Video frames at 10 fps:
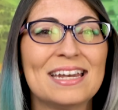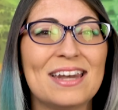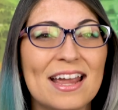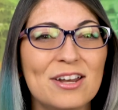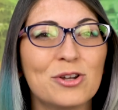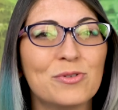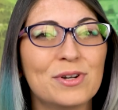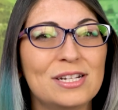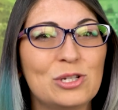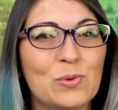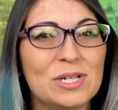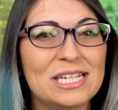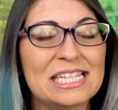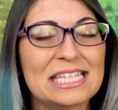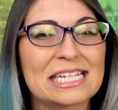nine hundred
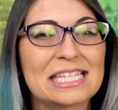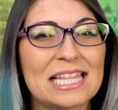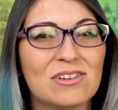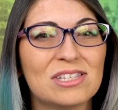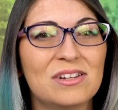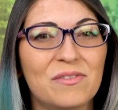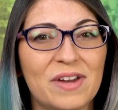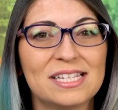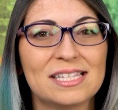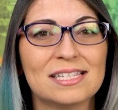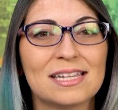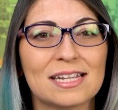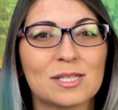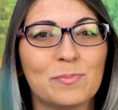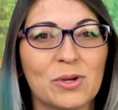twenty-six thousand devices
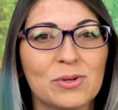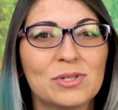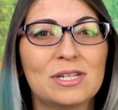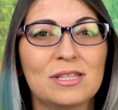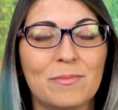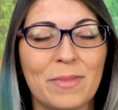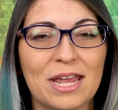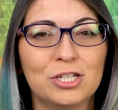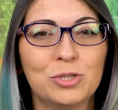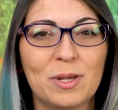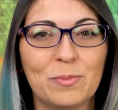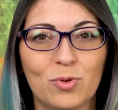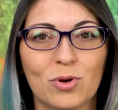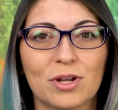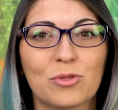exposed the management
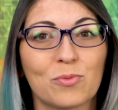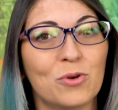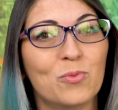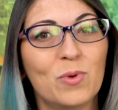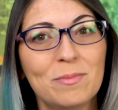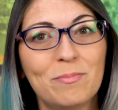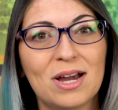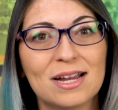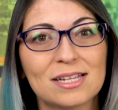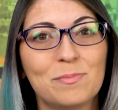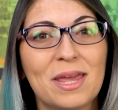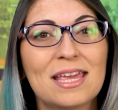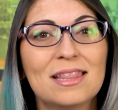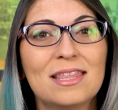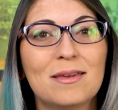port through Winbox,
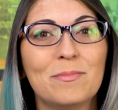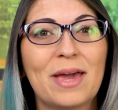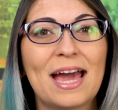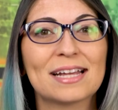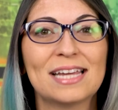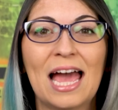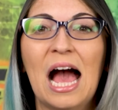making the impact